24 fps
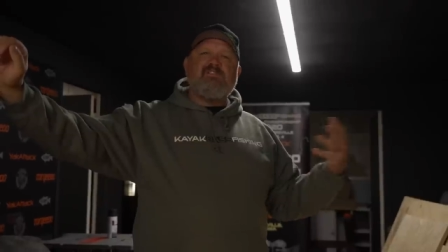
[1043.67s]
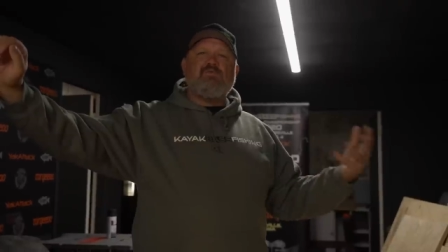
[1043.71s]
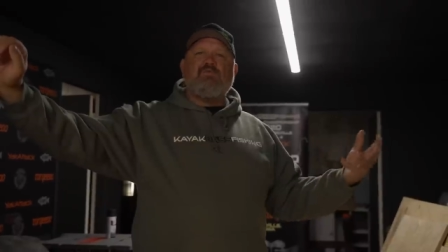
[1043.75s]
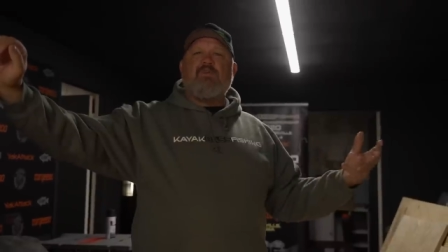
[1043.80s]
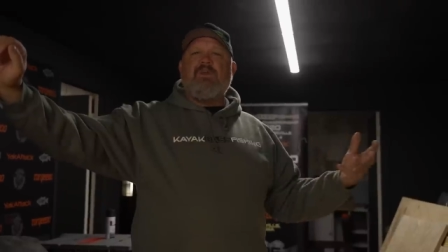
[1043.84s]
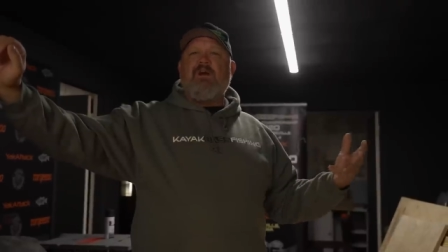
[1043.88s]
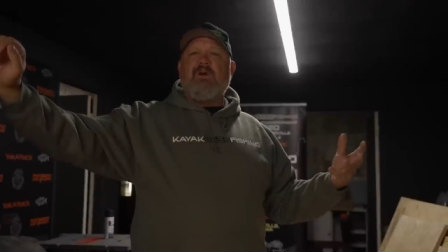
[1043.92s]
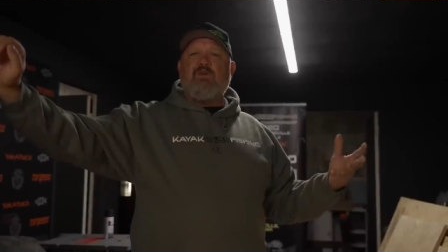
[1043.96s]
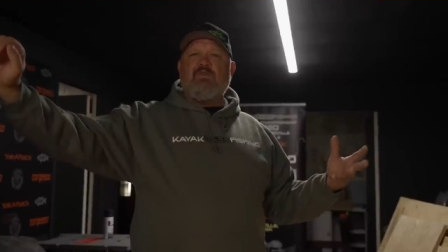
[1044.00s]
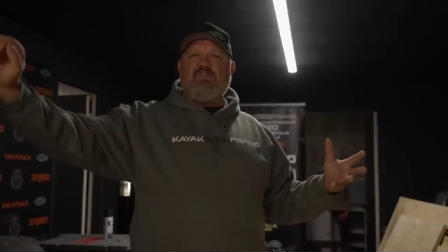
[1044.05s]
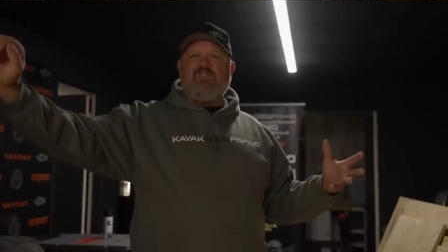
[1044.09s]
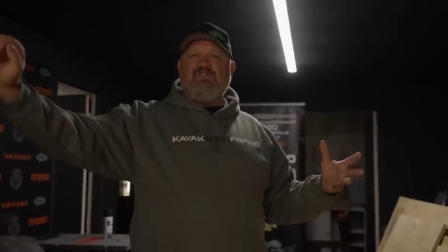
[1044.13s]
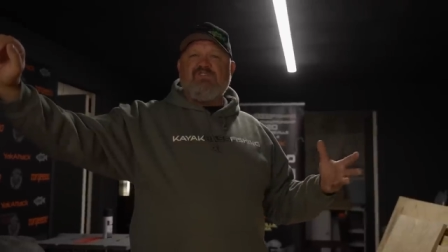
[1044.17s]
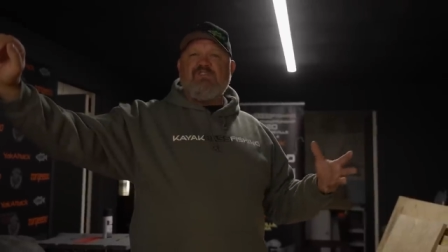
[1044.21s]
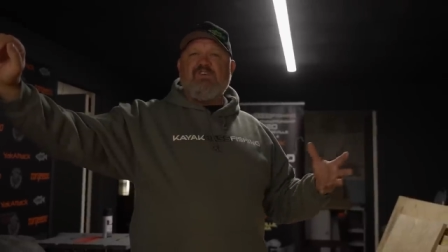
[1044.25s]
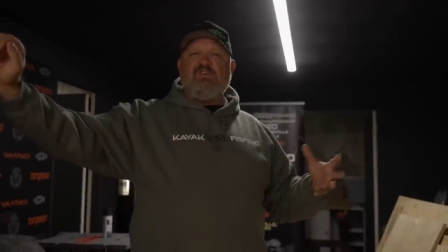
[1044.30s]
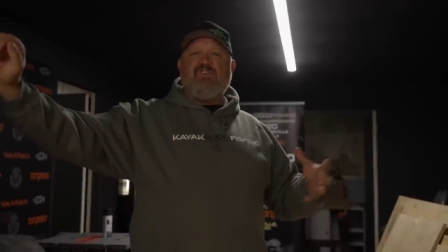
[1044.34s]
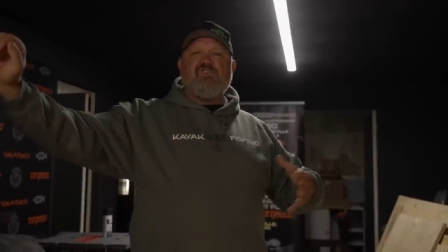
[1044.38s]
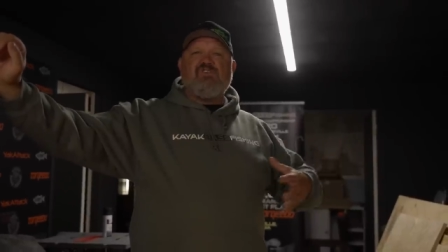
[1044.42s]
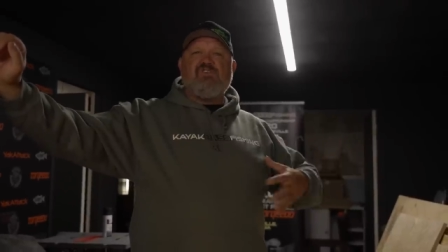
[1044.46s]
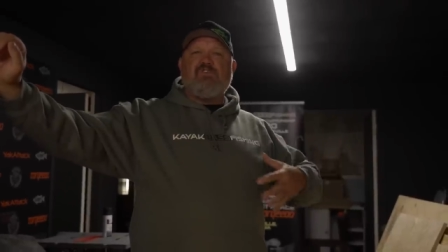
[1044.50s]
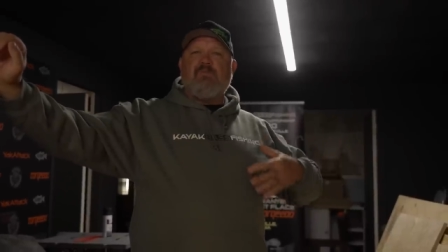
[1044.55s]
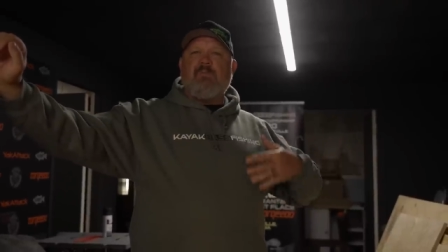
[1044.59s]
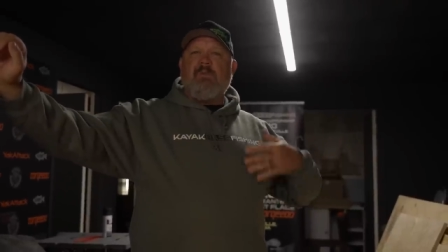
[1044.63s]
to an hour
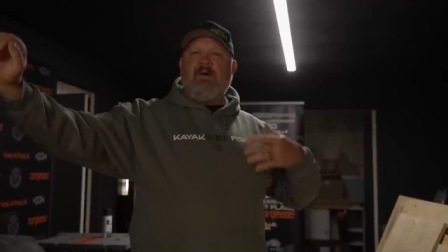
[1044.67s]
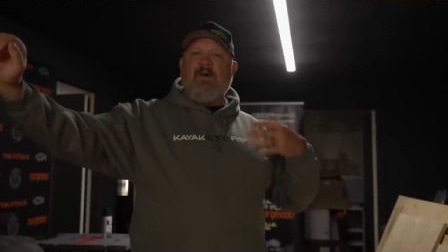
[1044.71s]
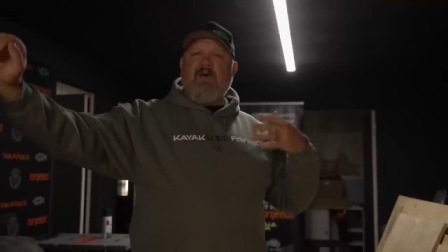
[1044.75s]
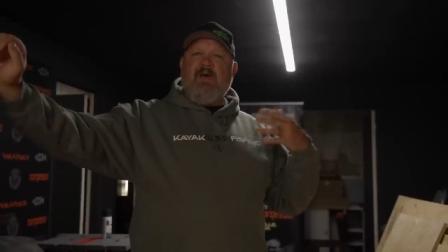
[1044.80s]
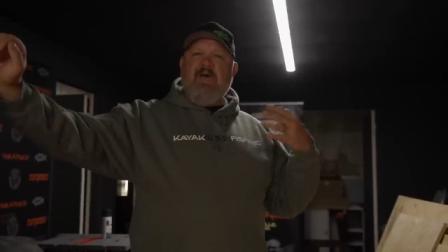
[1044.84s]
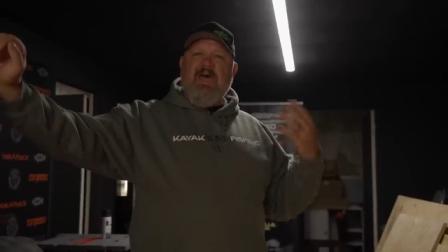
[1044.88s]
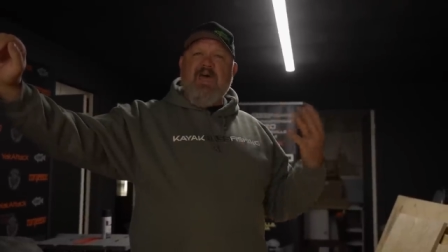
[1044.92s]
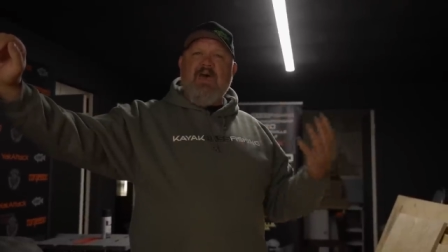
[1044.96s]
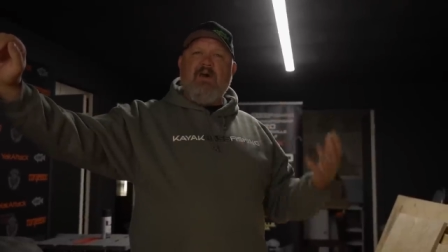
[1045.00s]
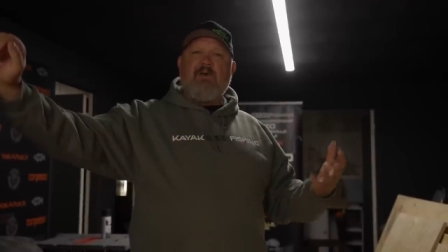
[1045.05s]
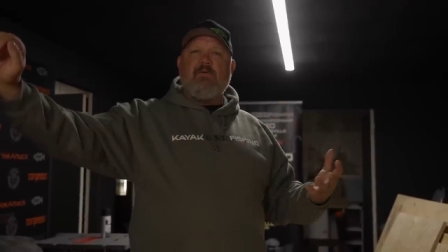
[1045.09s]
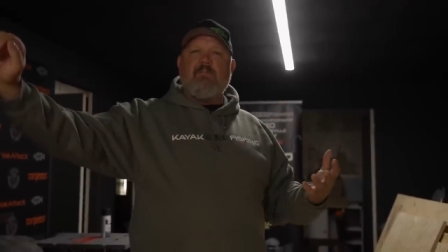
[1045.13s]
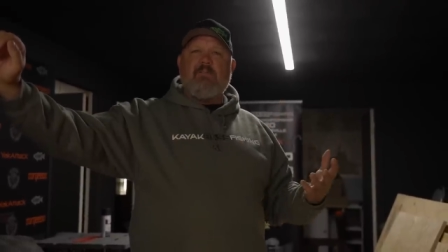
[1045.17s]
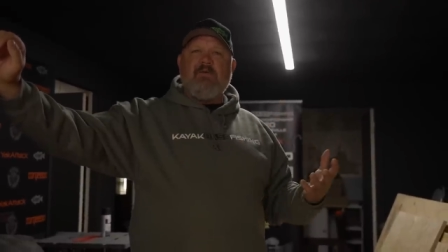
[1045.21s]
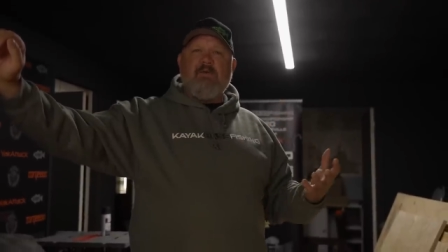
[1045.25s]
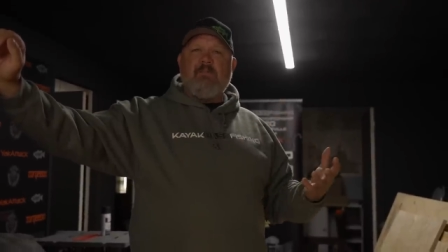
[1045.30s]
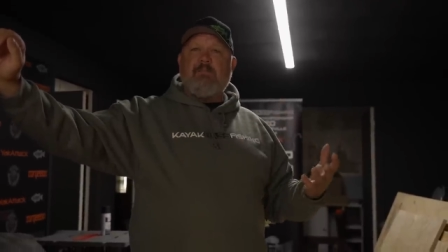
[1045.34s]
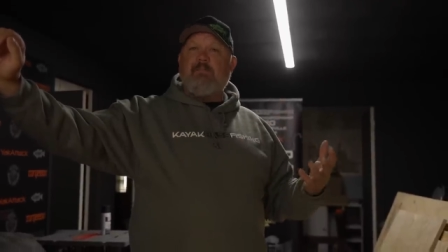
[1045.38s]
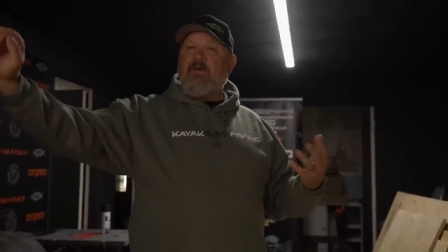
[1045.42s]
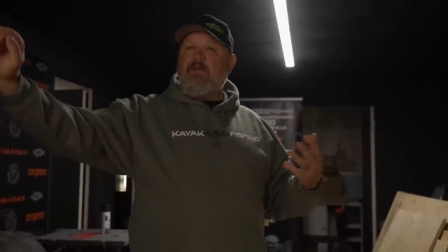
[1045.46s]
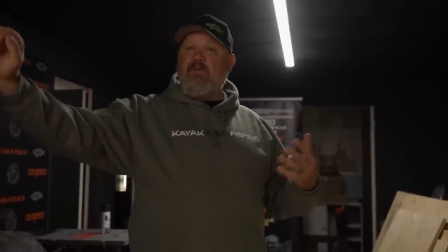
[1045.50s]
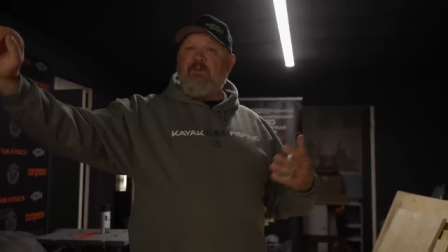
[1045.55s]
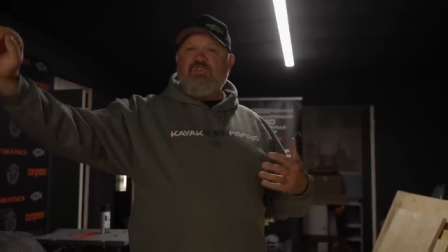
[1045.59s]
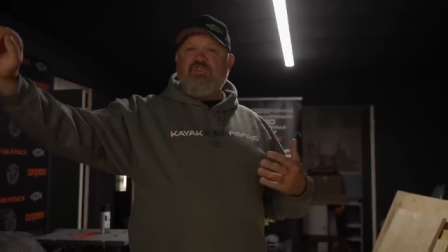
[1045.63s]
discussion about how to be a
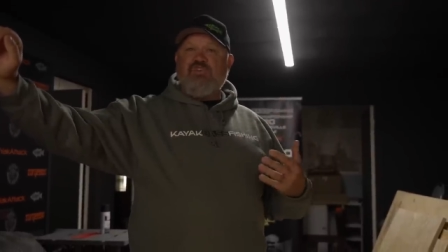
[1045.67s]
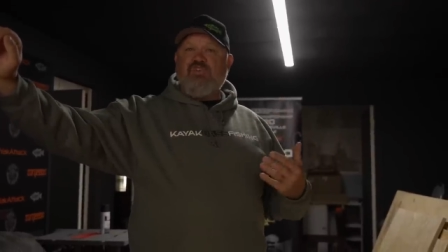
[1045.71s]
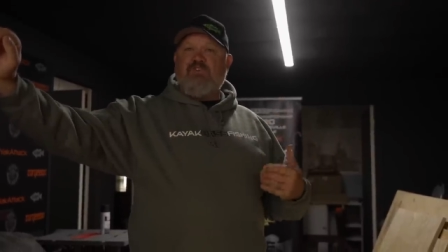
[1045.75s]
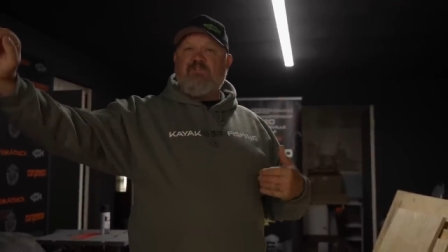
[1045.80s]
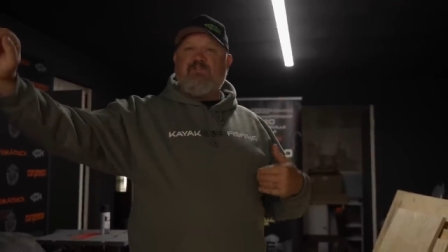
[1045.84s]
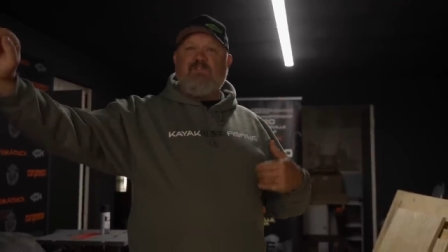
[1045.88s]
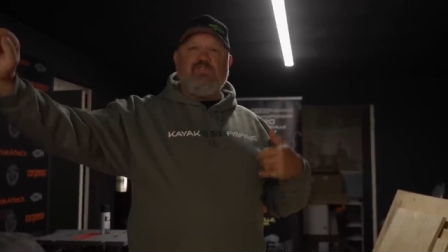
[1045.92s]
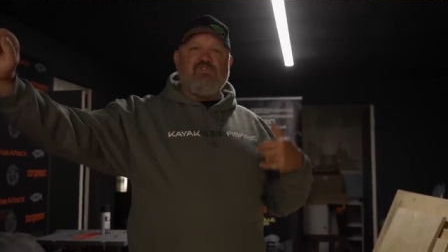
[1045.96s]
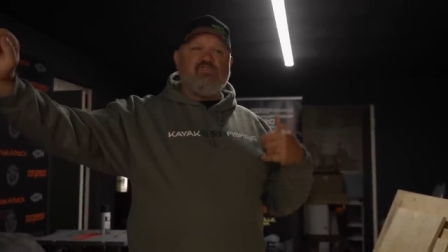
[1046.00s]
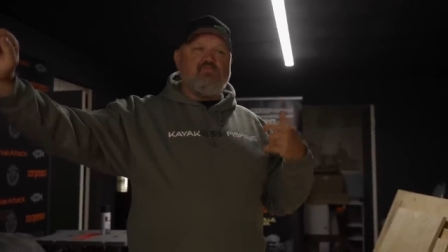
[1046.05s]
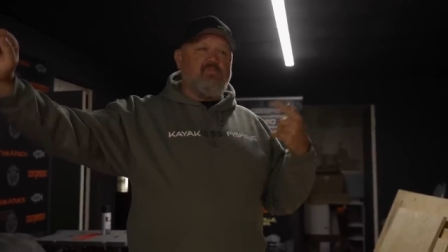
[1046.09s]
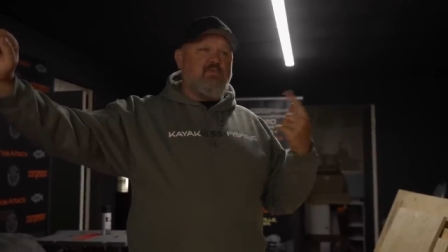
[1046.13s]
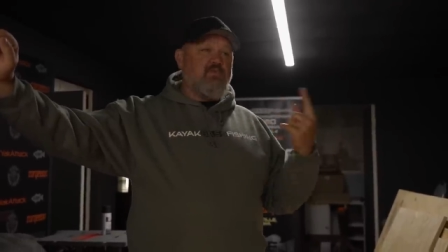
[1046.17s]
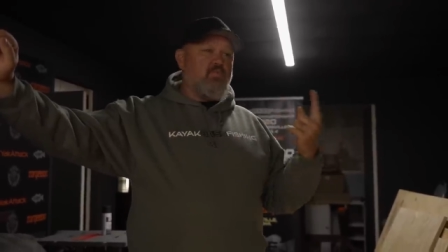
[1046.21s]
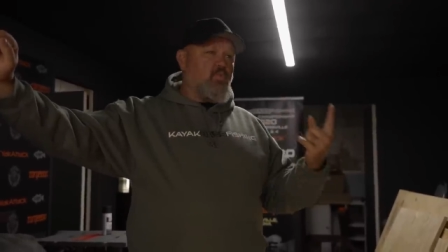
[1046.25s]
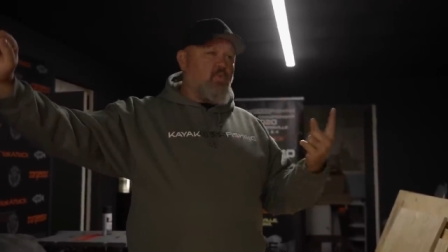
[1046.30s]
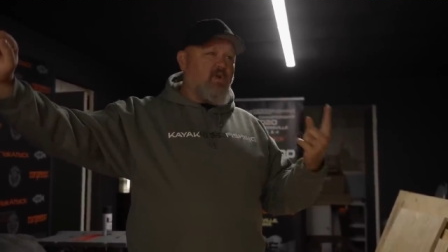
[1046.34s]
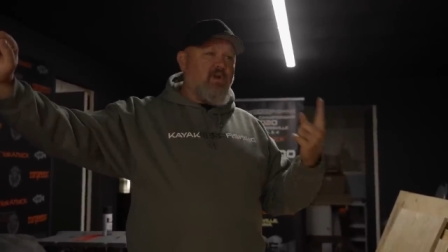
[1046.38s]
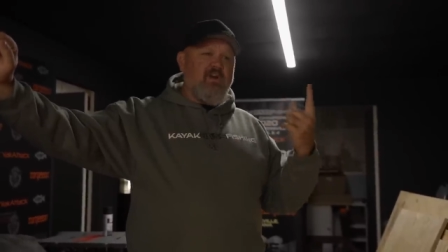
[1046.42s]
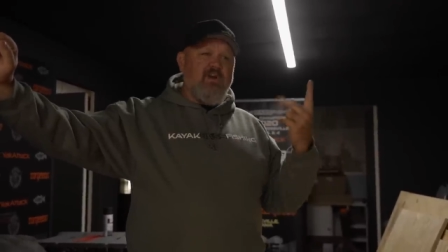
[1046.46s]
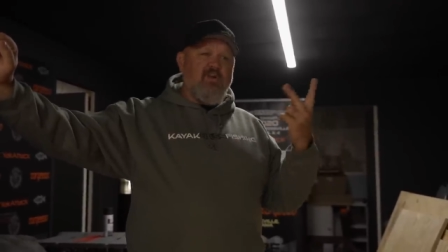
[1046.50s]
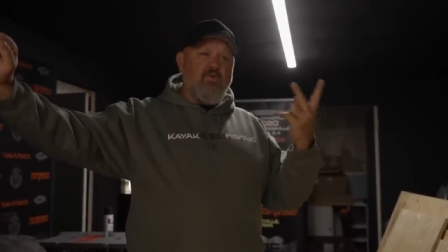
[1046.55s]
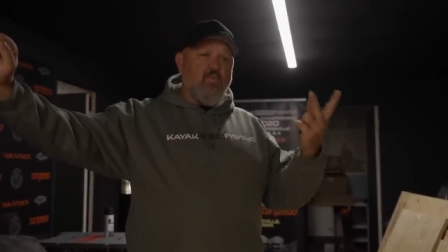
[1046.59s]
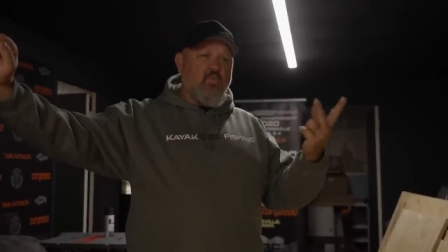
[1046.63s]
better jig fisherman,
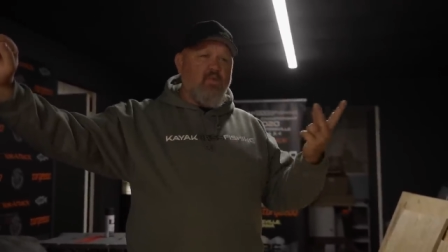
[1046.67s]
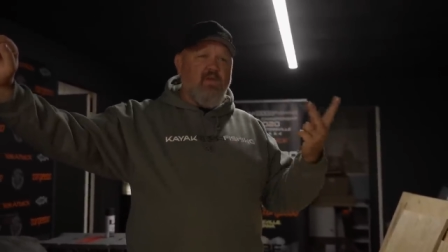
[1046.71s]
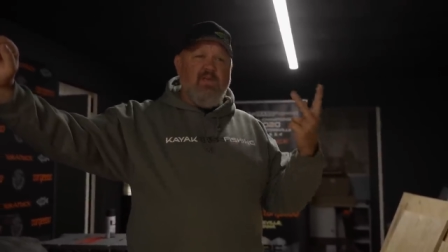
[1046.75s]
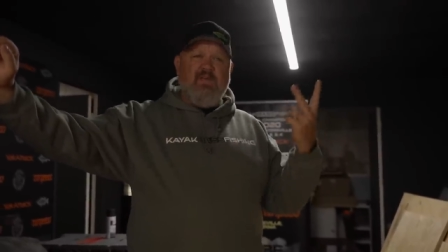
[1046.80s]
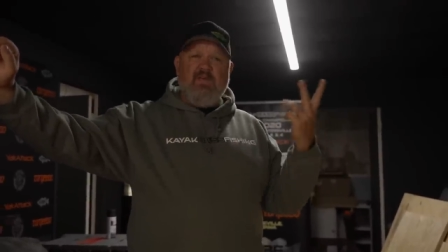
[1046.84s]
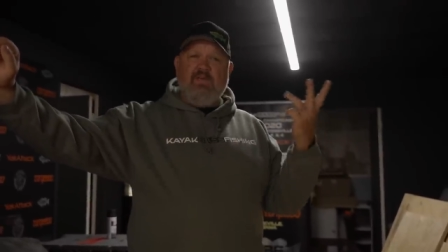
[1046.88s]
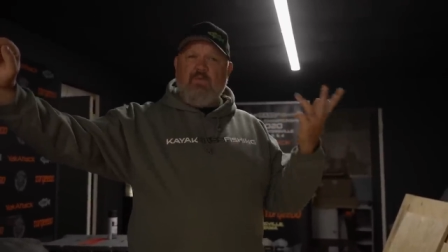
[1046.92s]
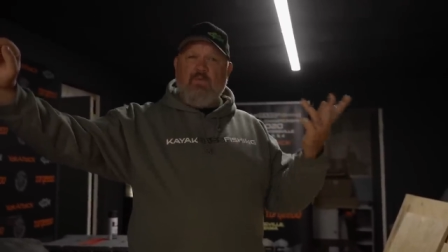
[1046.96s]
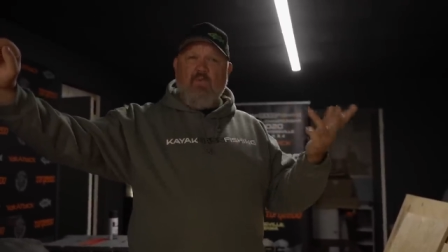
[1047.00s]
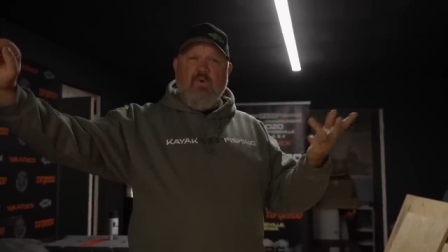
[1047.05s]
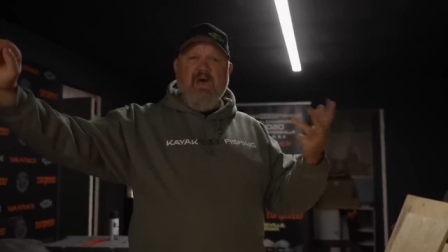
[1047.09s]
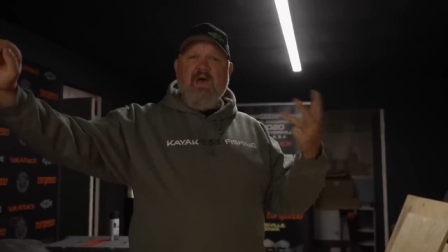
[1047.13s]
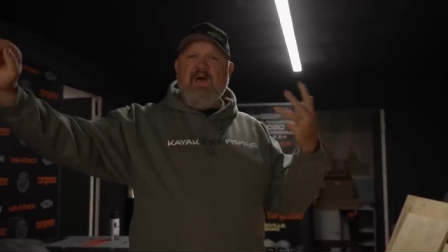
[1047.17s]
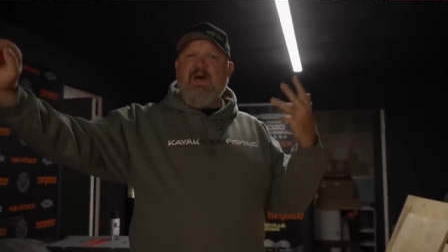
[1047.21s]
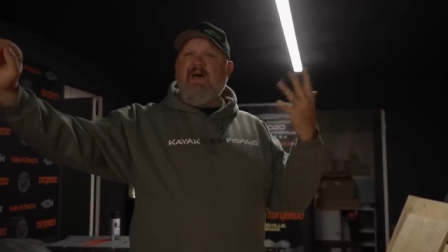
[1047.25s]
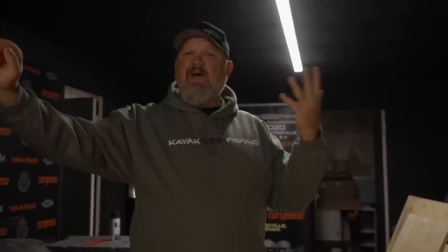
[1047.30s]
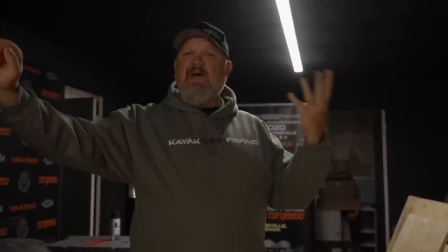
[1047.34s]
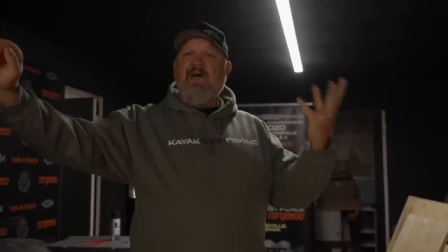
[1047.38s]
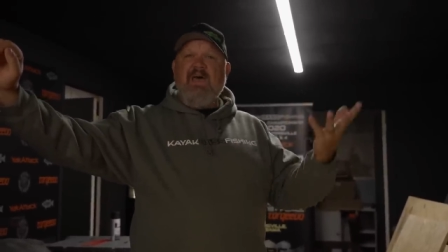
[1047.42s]
where, when, why,